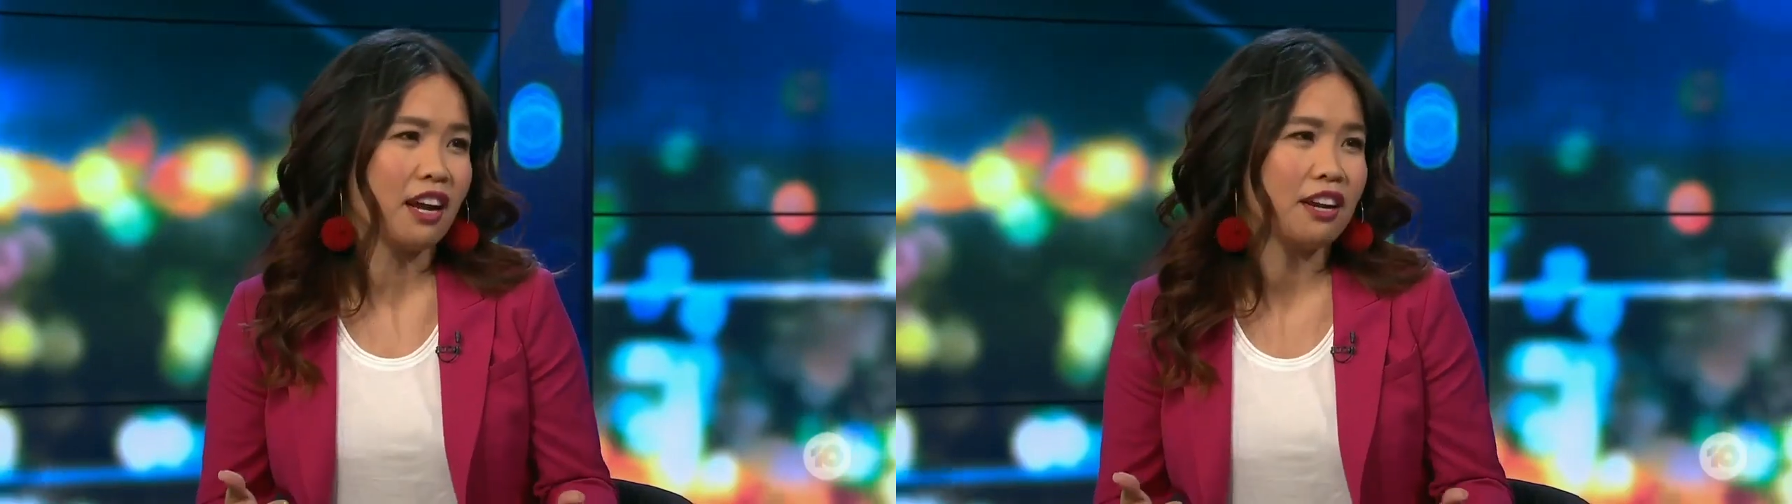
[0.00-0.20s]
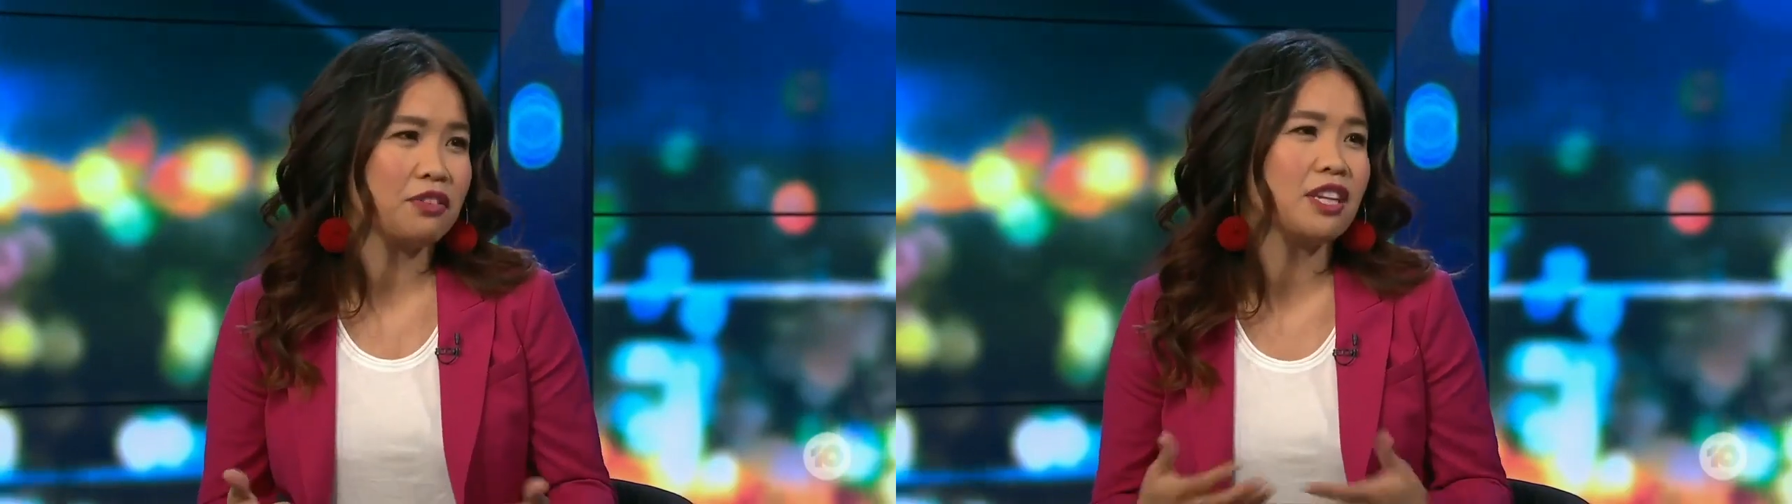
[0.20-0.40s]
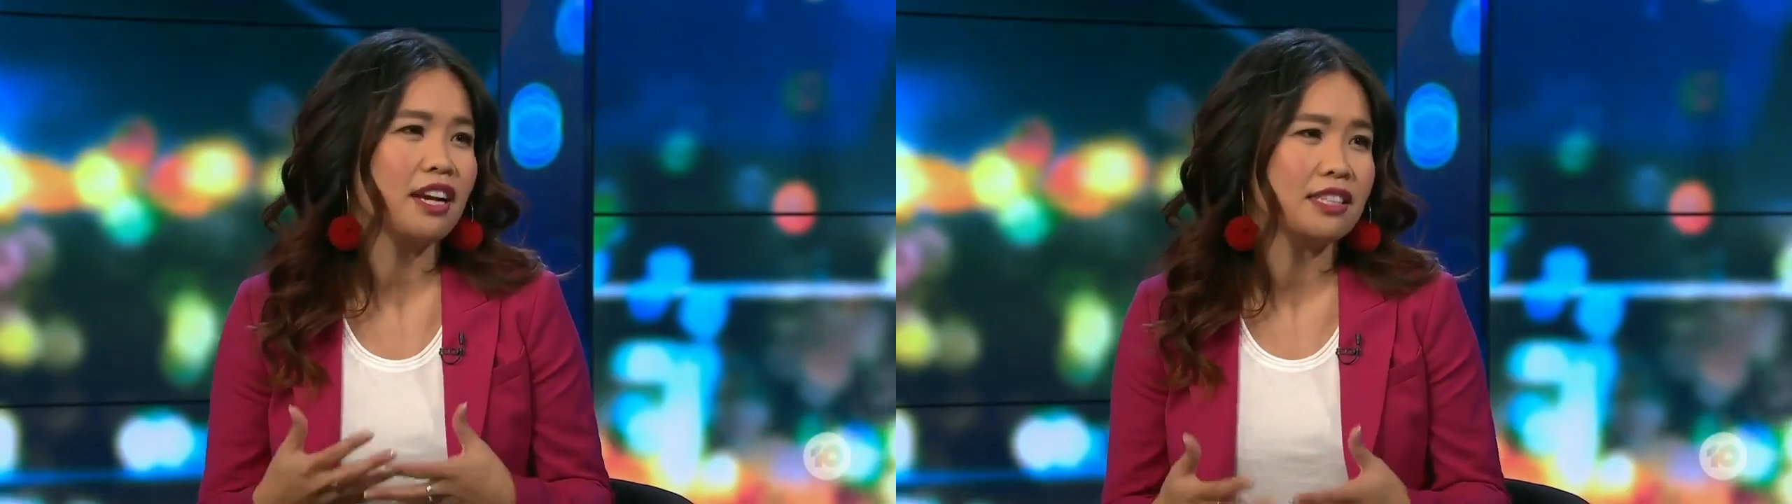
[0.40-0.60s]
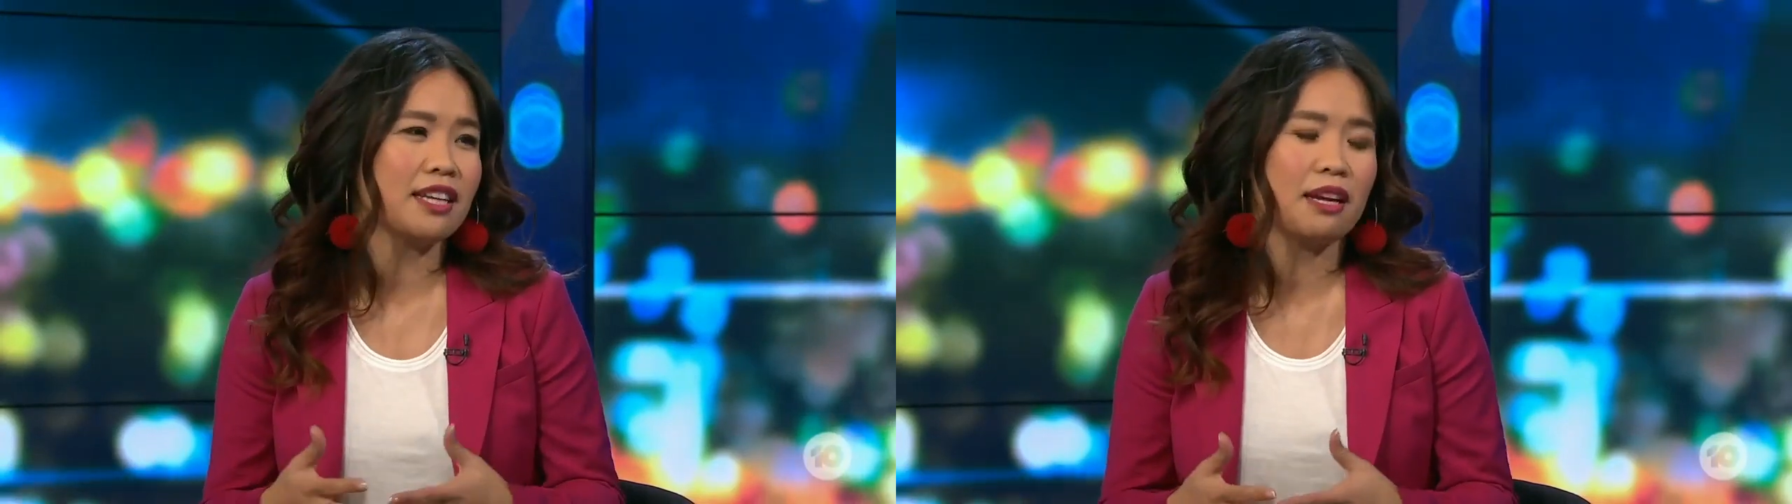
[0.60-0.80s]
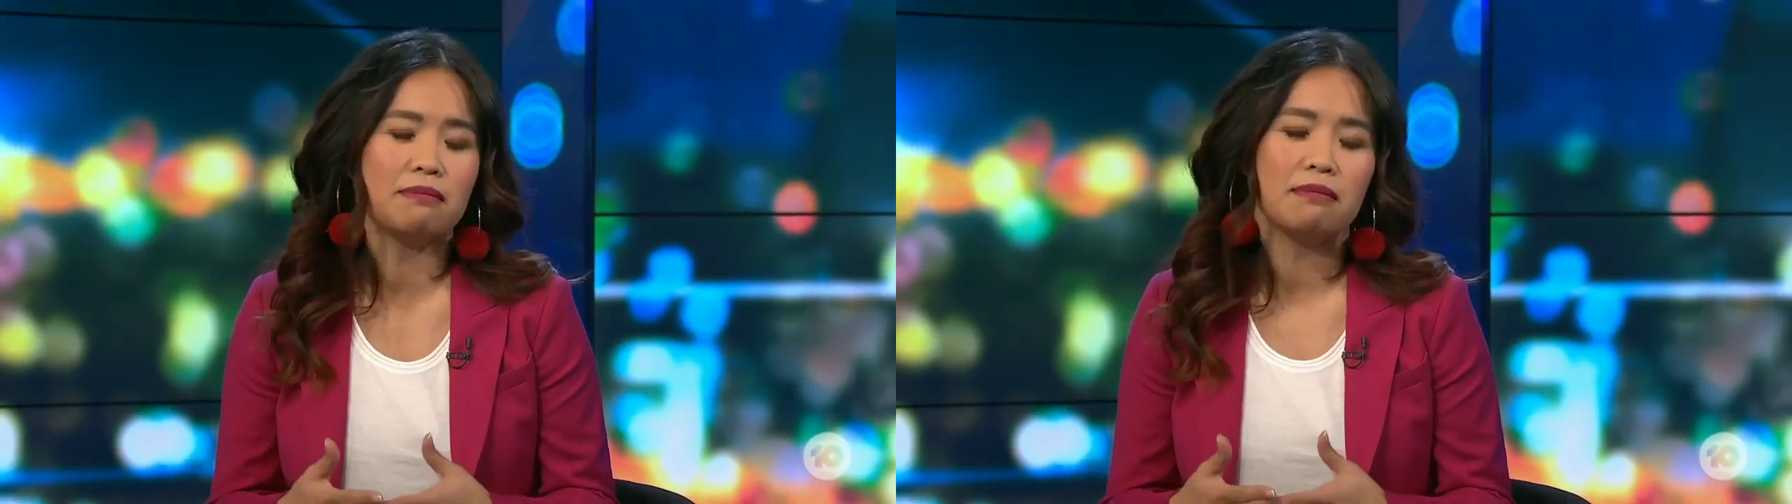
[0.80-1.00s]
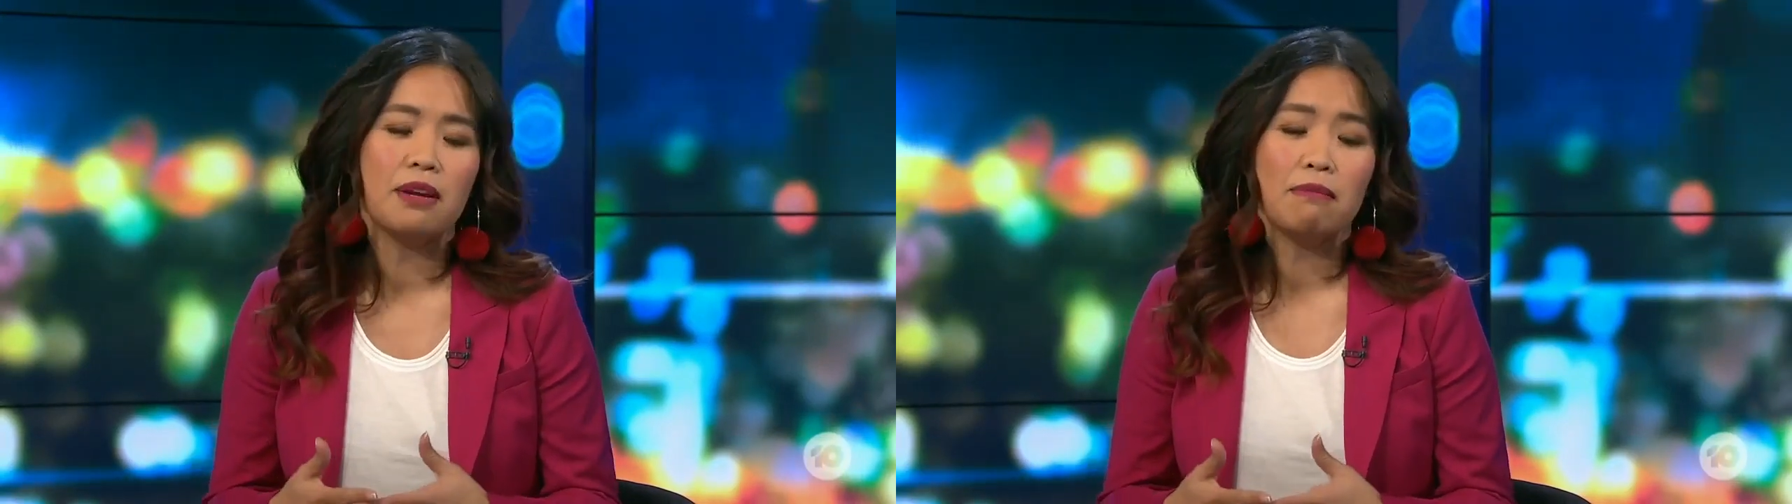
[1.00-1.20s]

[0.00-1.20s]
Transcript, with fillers: And I realised that